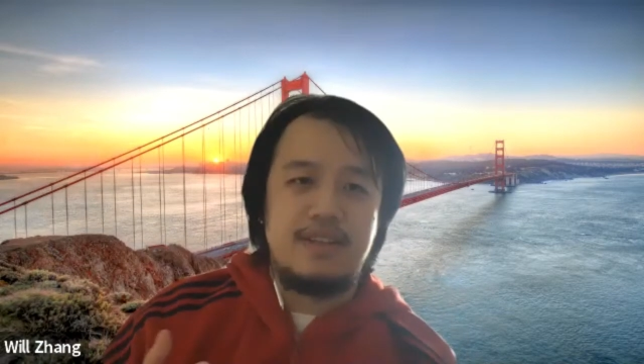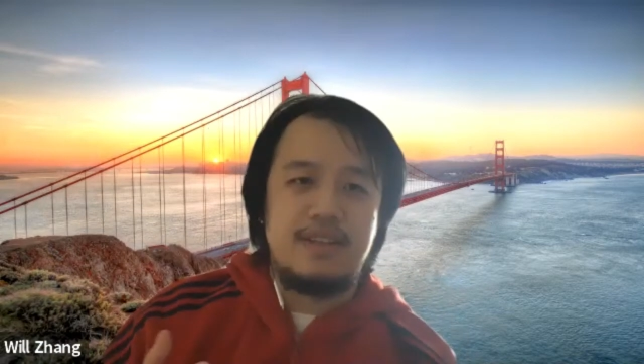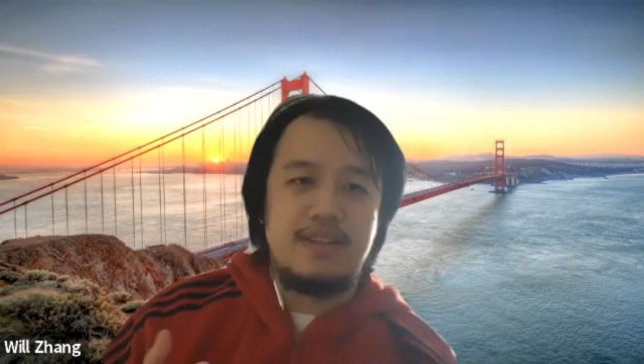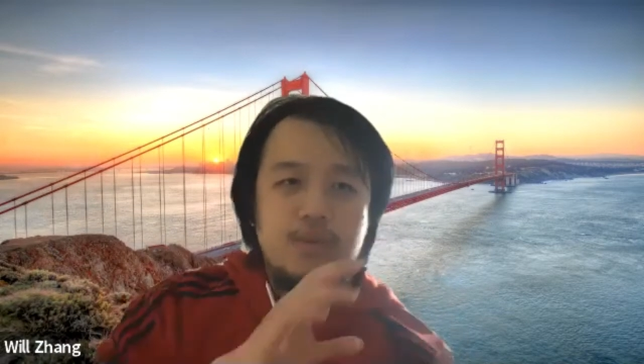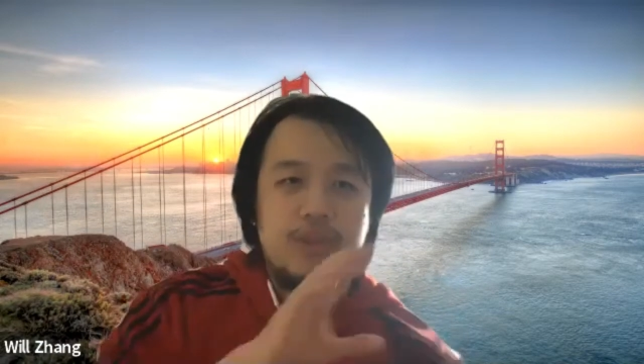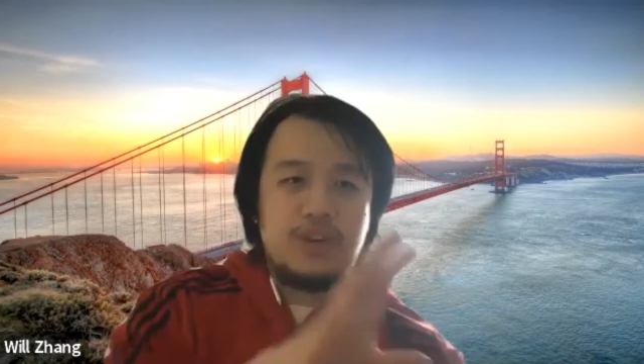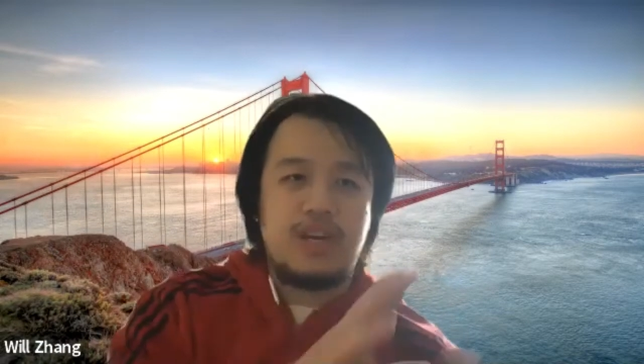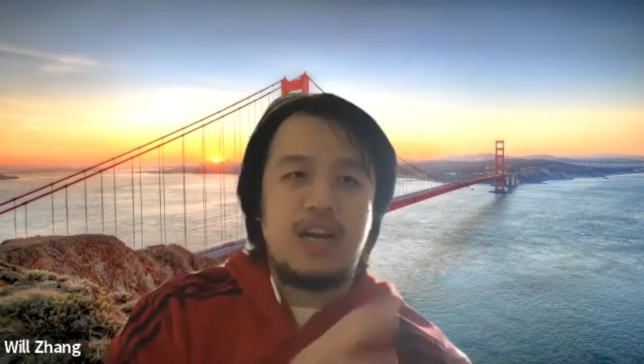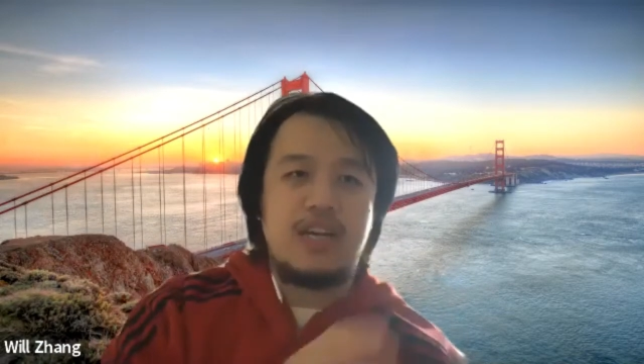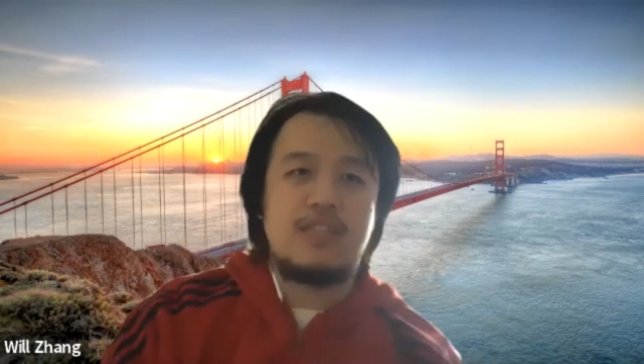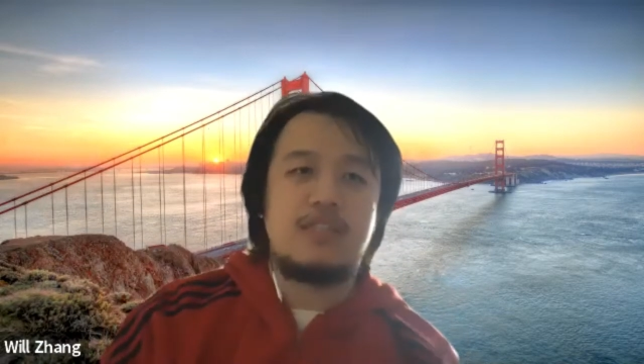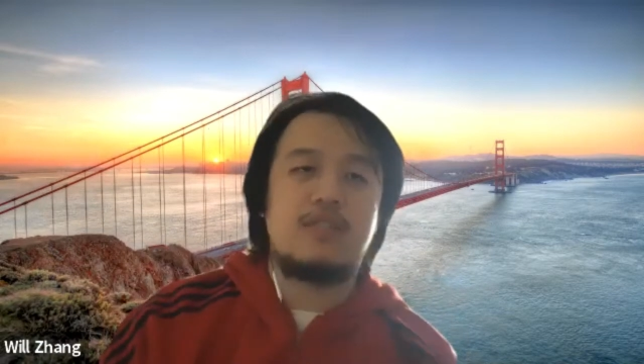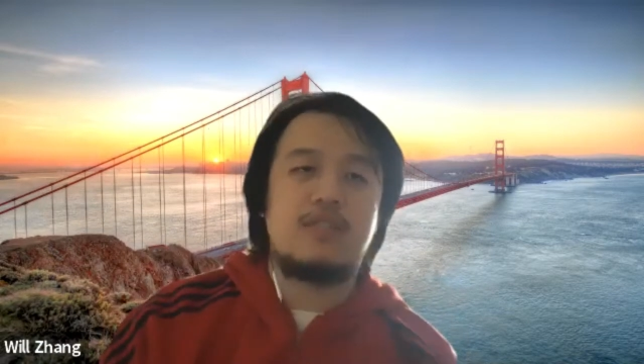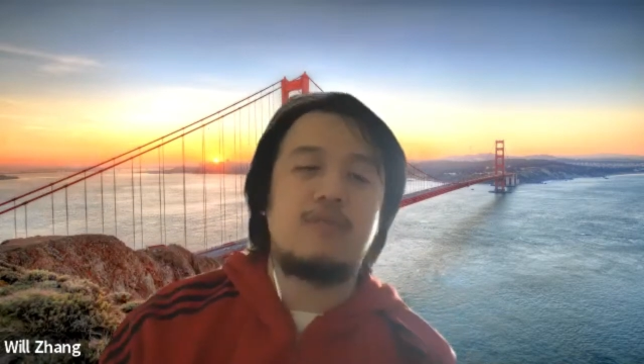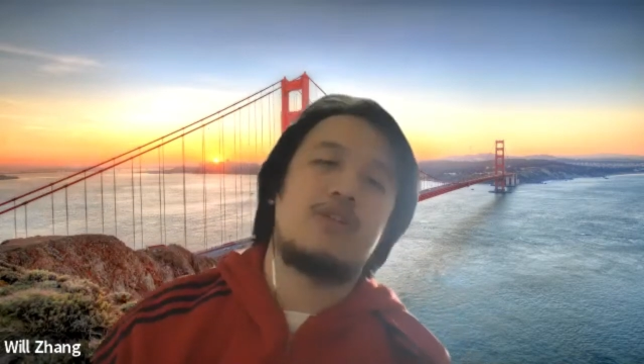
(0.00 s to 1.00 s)
with your
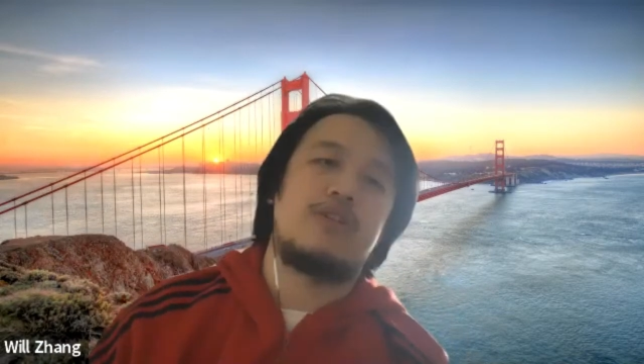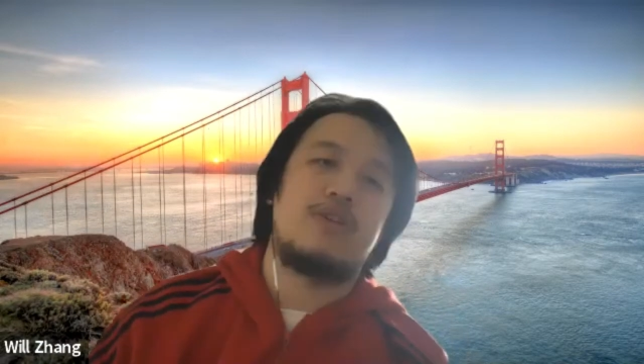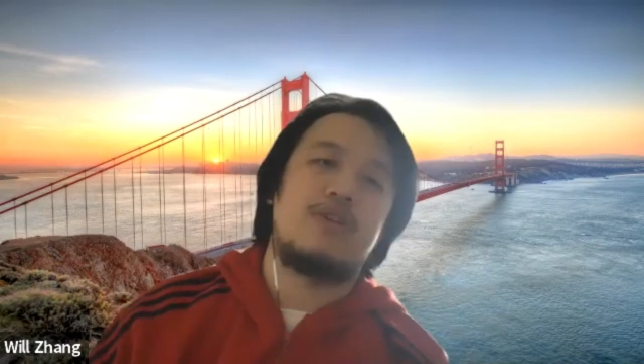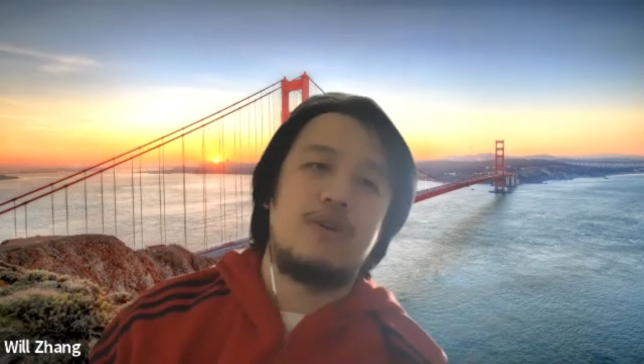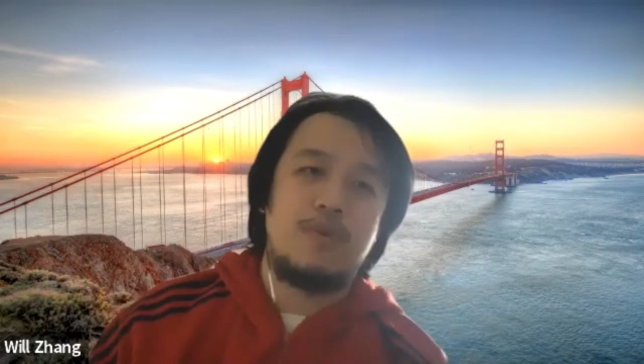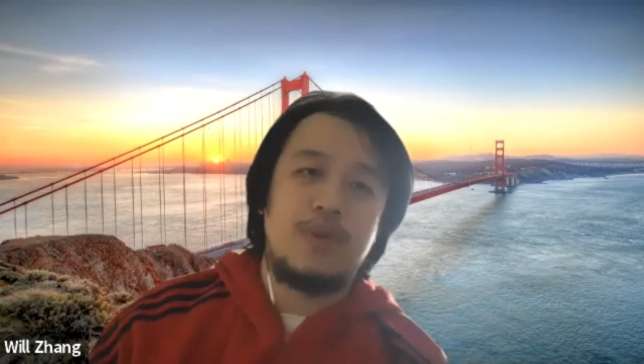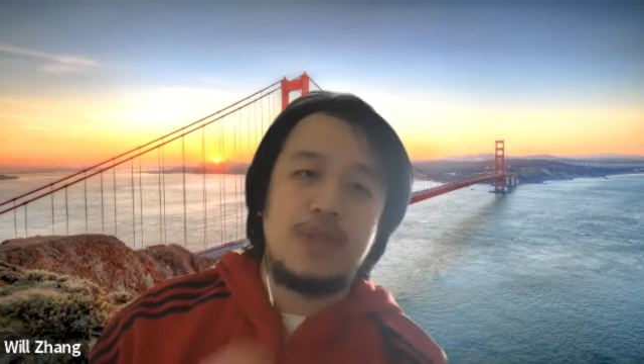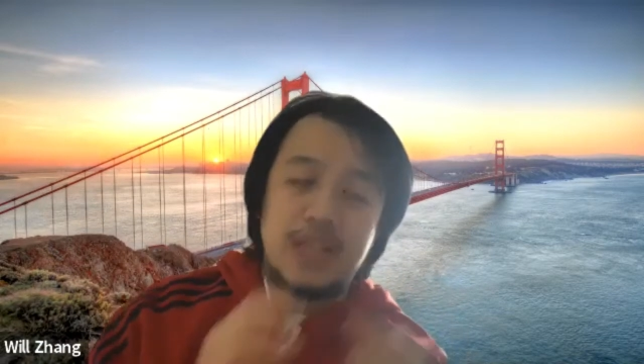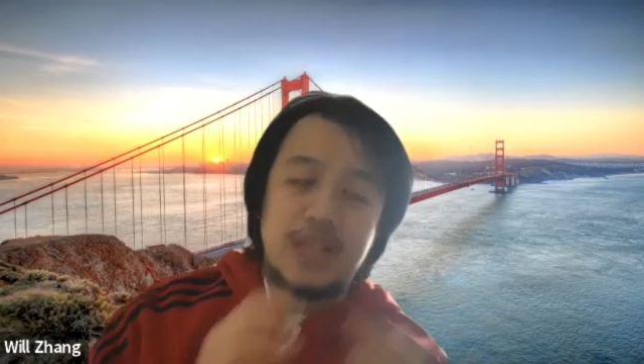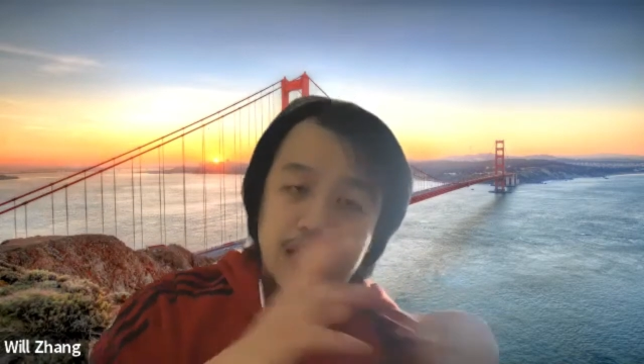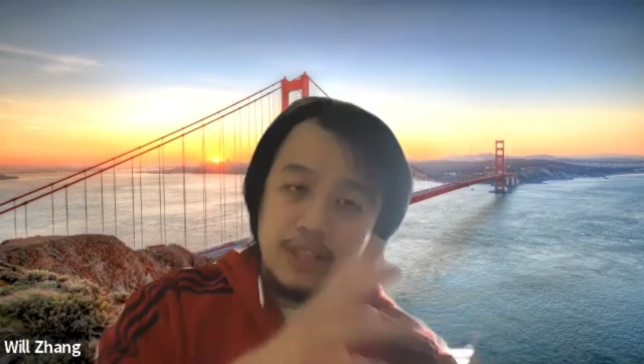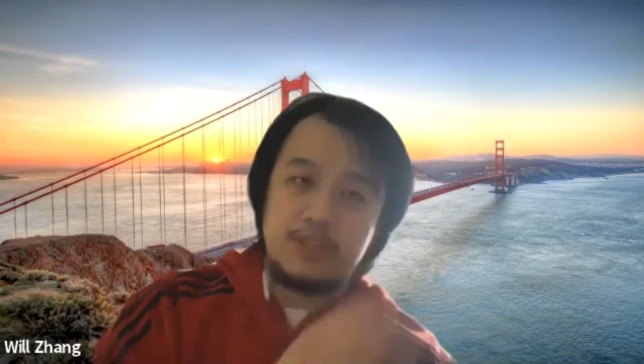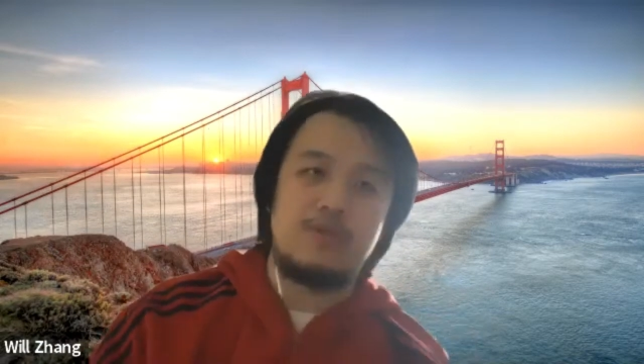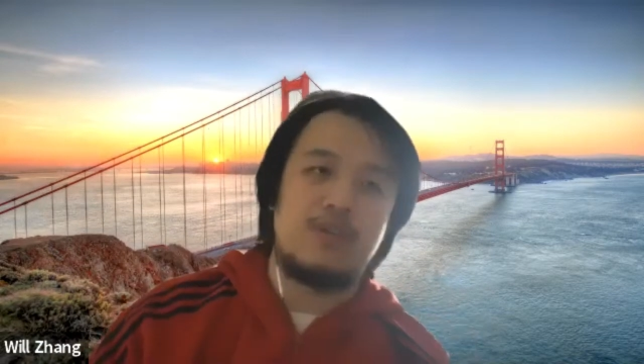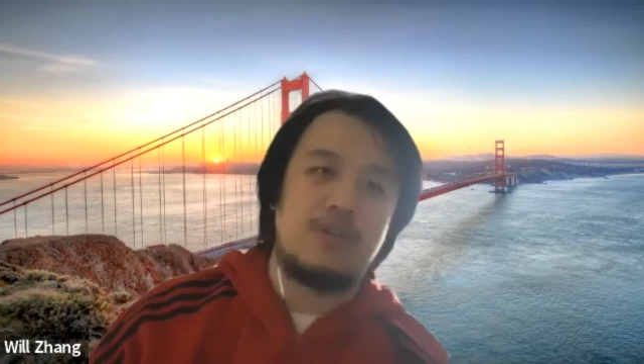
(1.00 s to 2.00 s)
customers, with the end
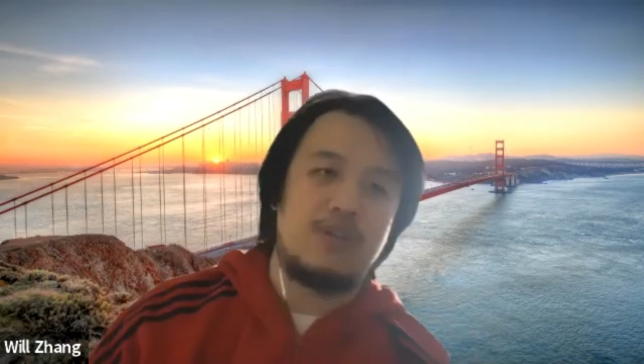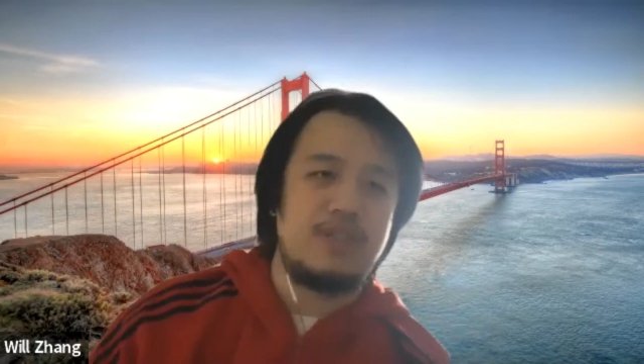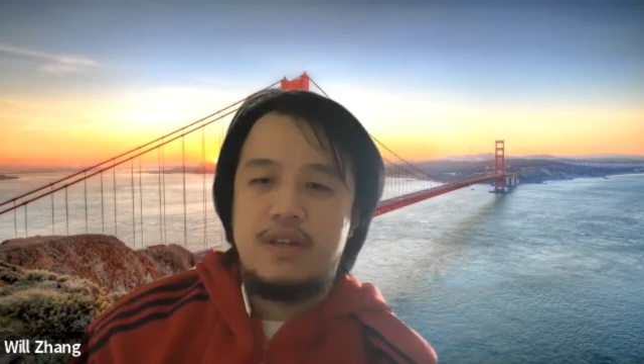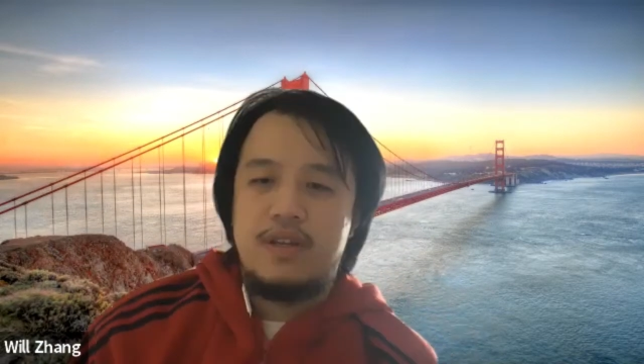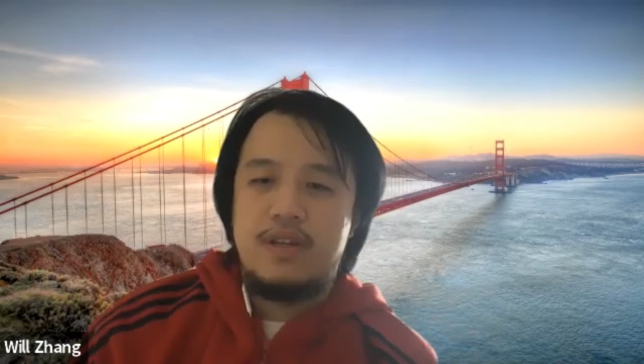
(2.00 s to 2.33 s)
users.